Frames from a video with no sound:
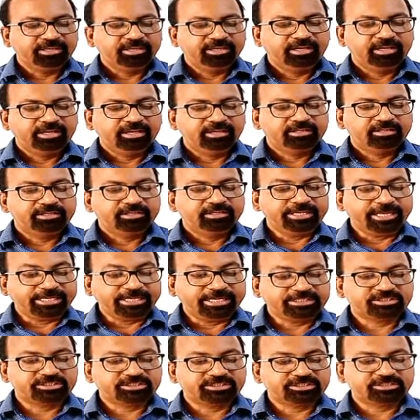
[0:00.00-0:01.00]
Next
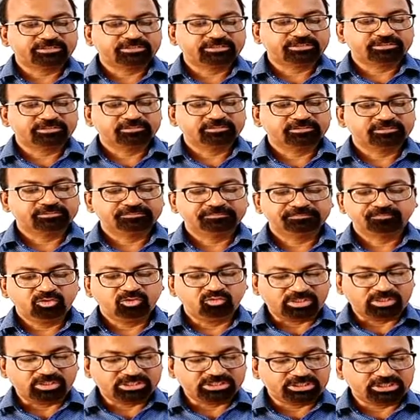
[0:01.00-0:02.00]

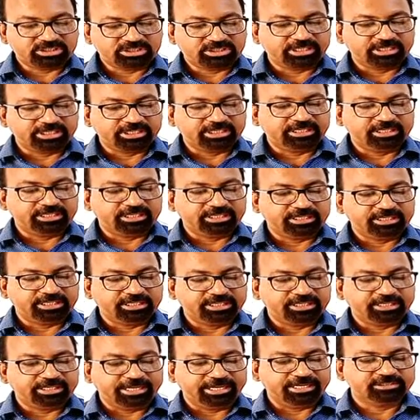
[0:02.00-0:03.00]
question is,
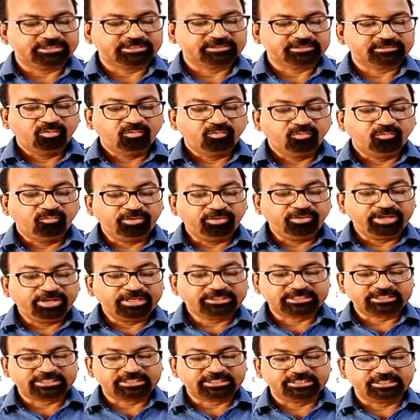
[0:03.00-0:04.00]
which gases
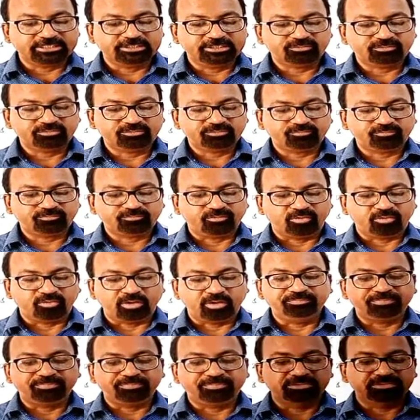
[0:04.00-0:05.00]
form
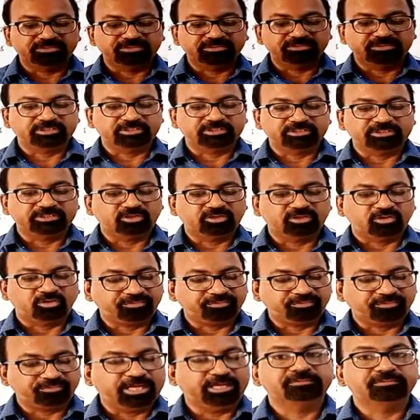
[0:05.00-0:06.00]
1% of air?
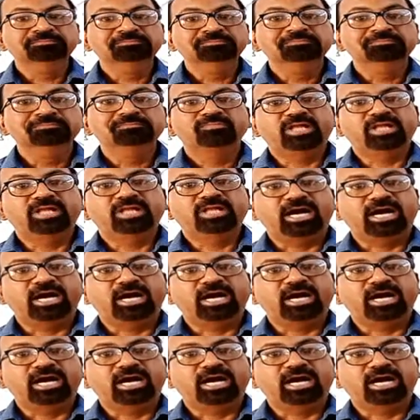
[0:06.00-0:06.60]
The answer is